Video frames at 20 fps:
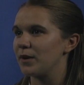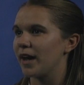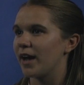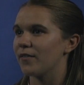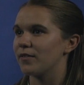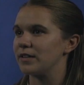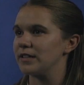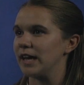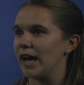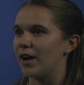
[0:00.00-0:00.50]
We
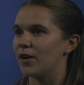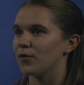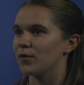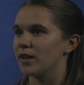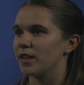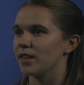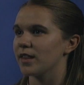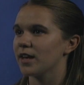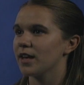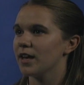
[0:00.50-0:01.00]
have a town
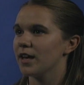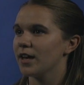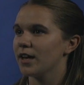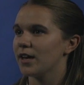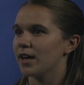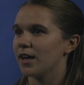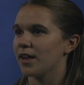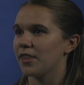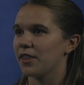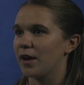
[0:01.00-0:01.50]

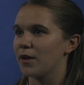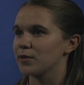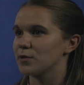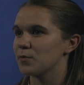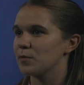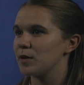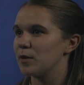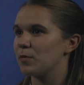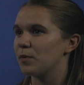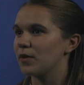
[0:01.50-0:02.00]
with a
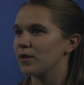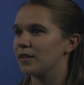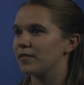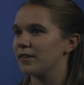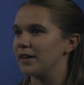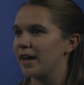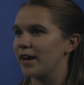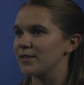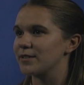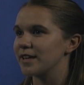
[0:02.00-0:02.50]
thousand people
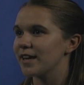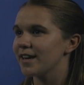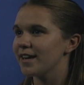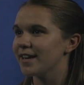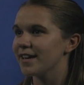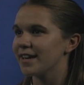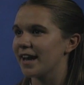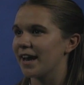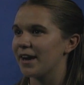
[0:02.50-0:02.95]
living outside it